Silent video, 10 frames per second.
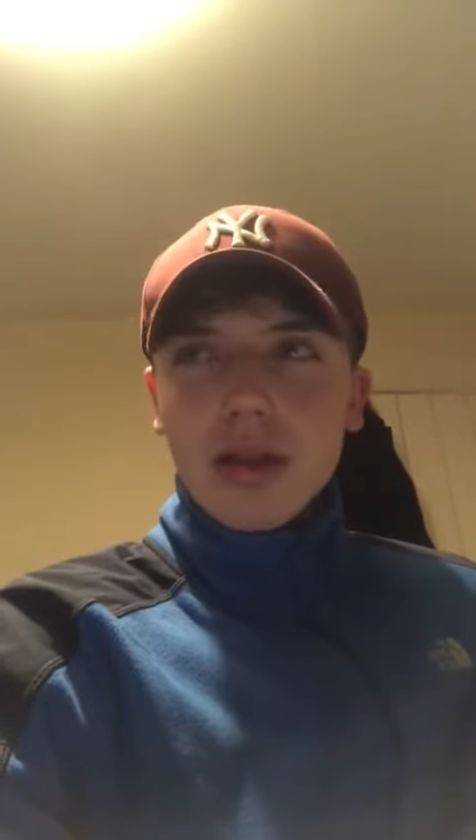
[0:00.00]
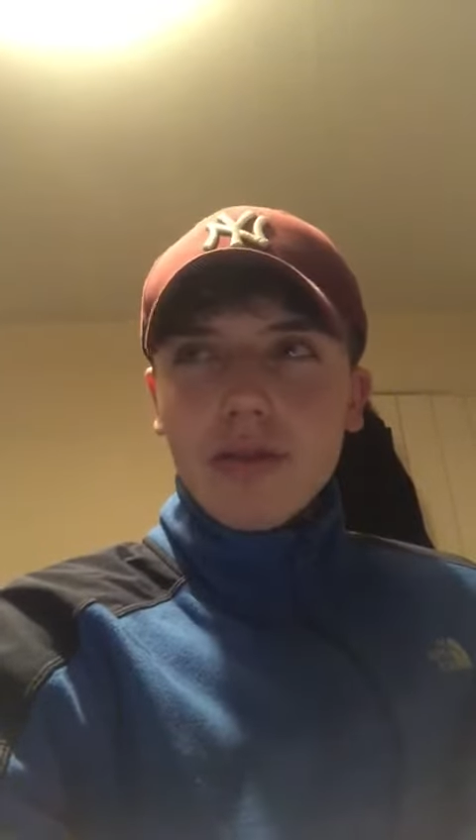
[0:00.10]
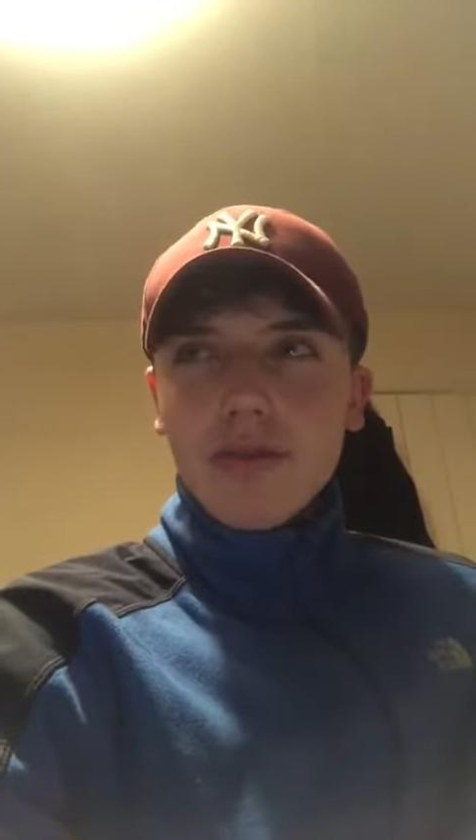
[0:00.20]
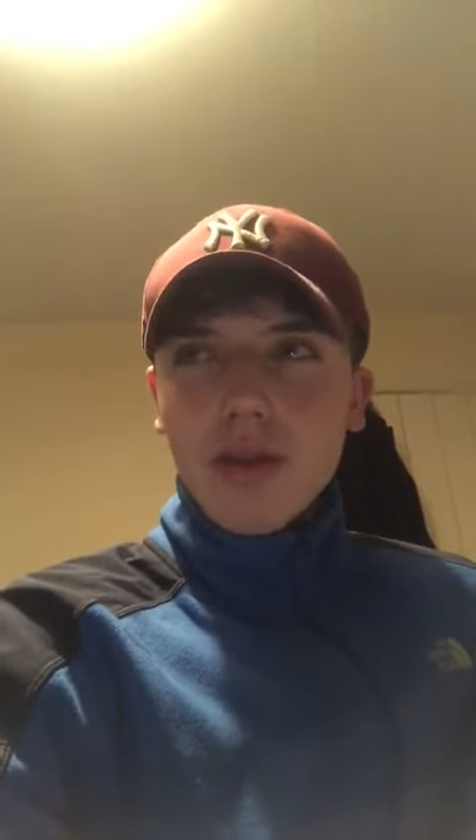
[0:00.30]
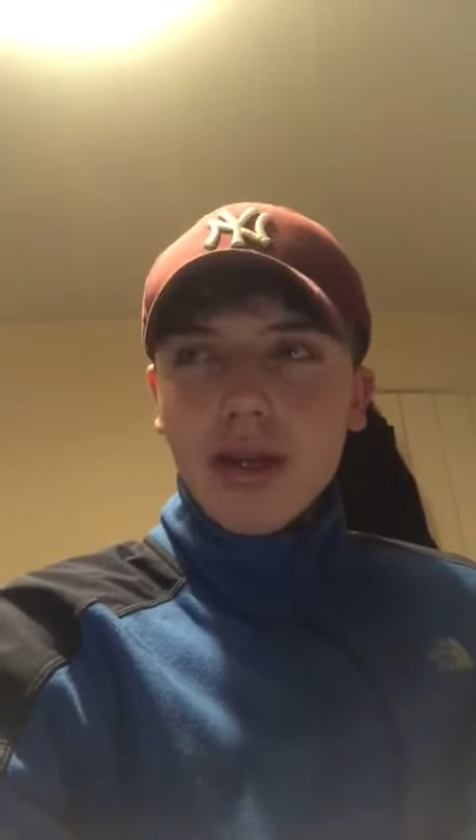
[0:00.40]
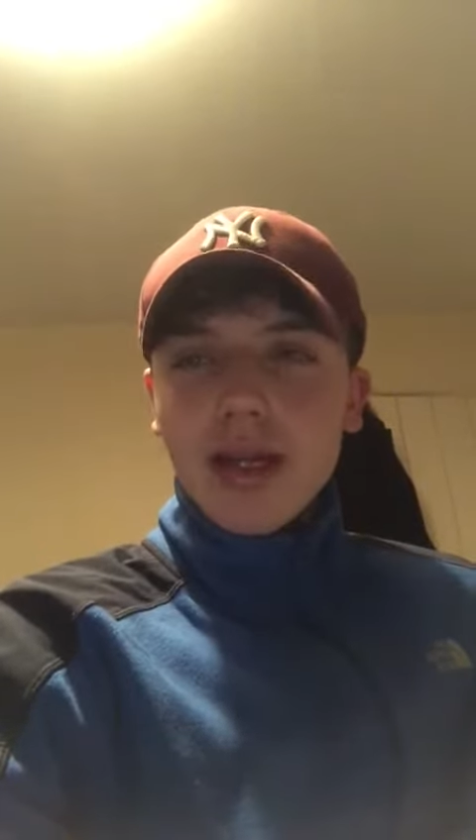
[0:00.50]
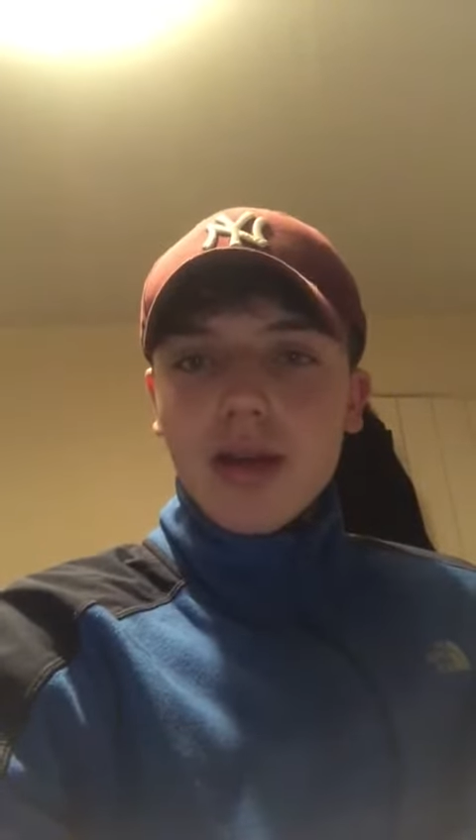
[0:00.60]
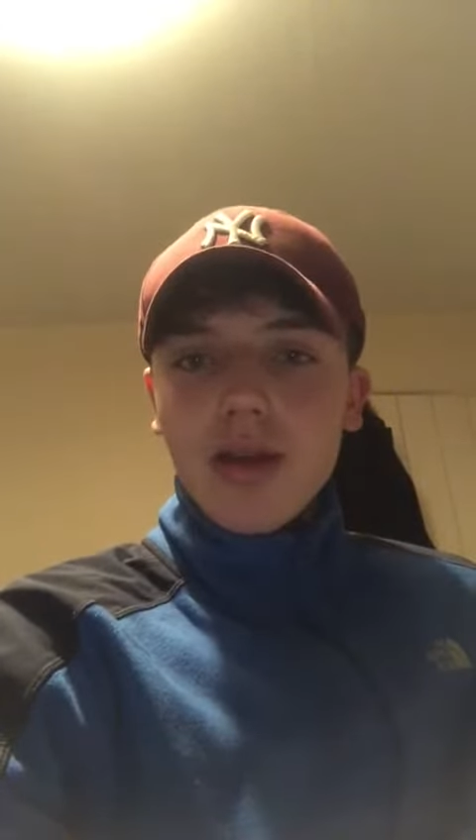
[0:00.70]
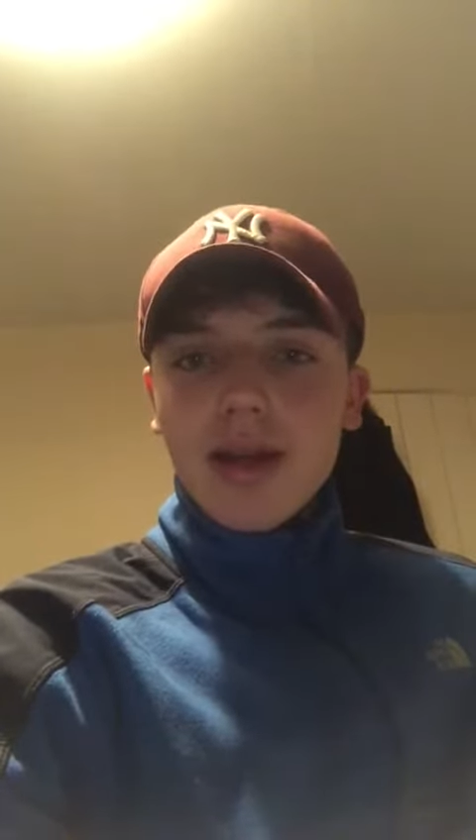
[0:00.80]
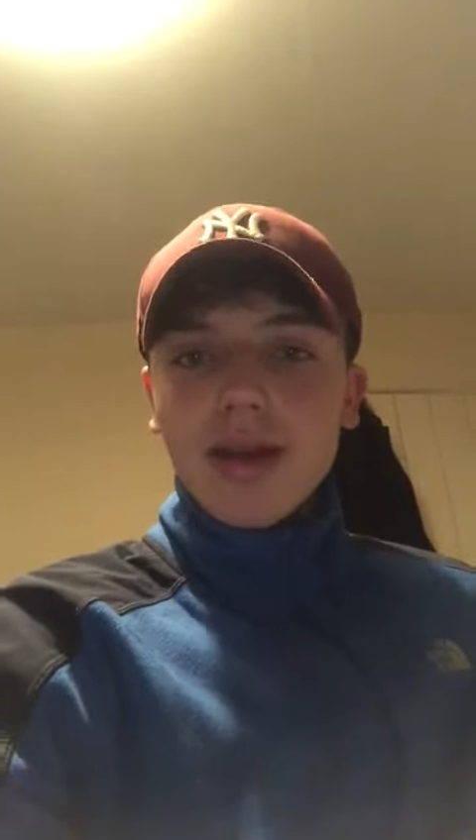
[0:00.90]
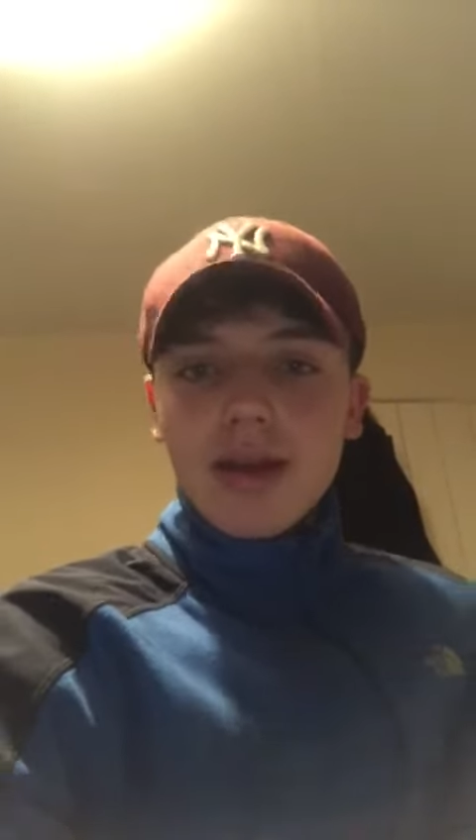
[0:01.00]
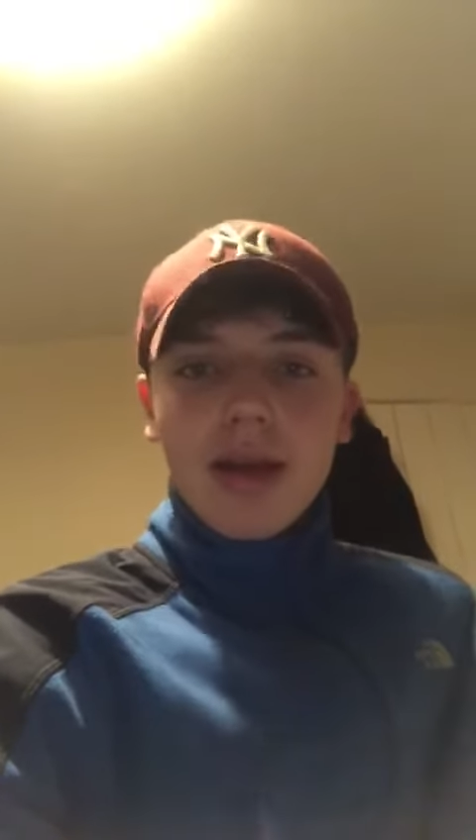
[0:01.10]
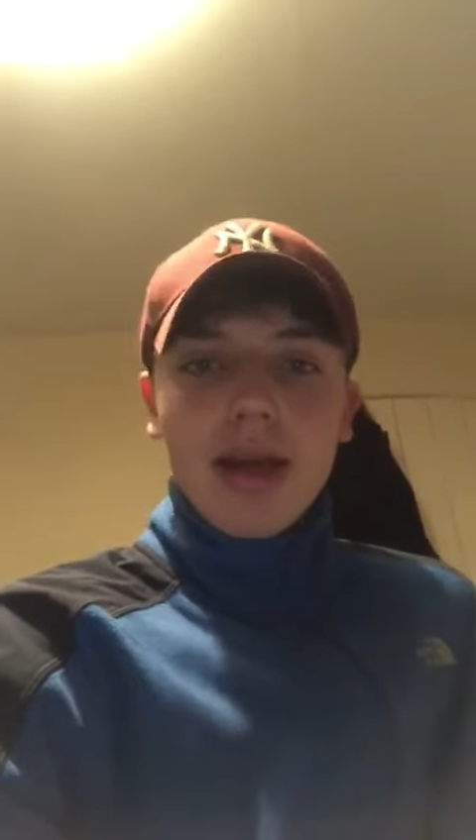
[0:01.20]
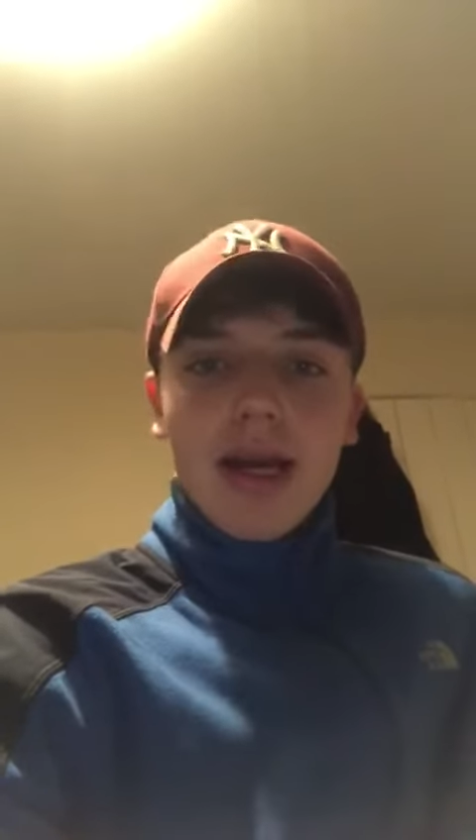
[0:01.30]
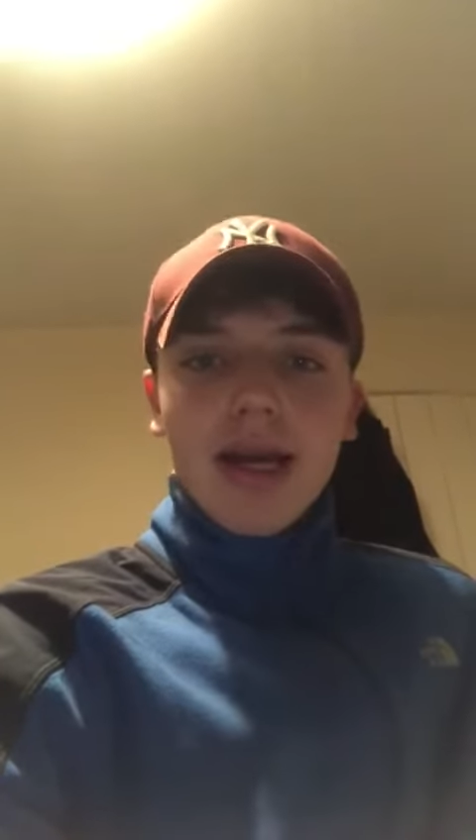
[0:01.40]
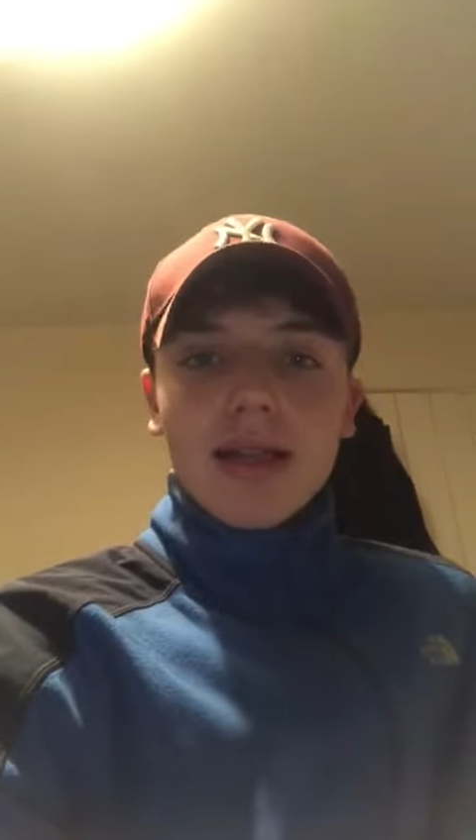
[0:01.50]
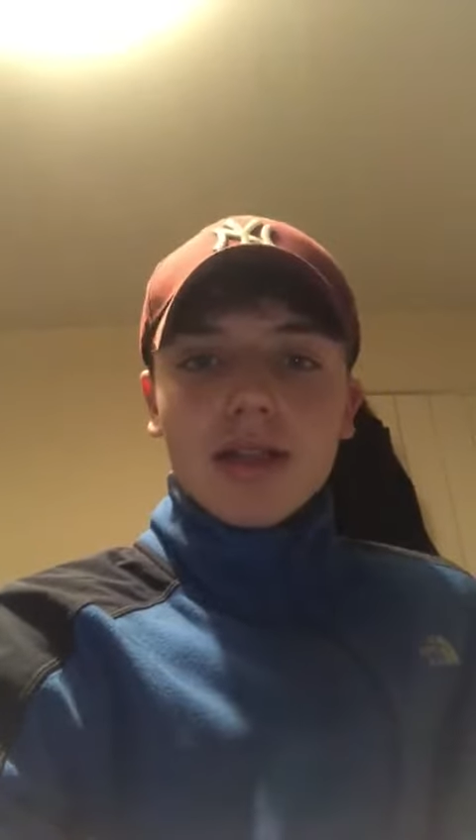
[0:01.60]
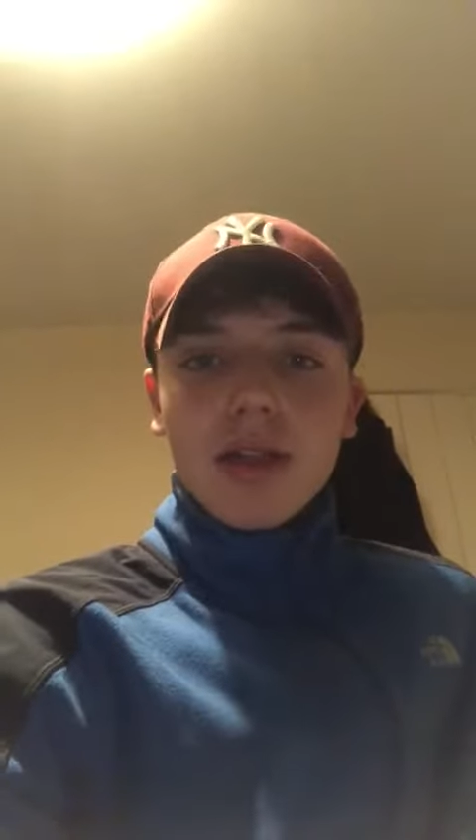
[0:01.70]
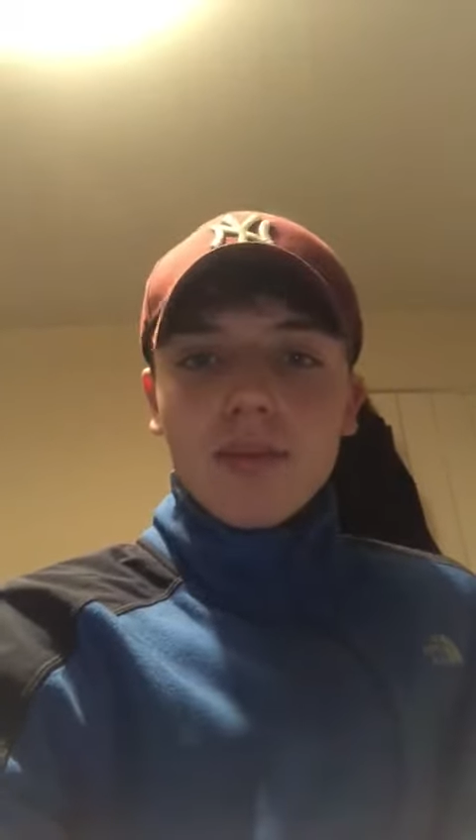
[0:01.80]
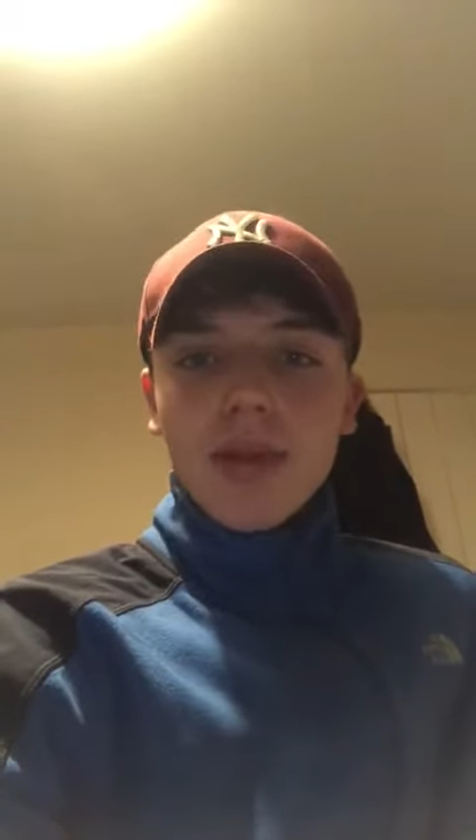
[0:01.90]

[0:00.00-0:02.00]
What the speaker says: Friday night. And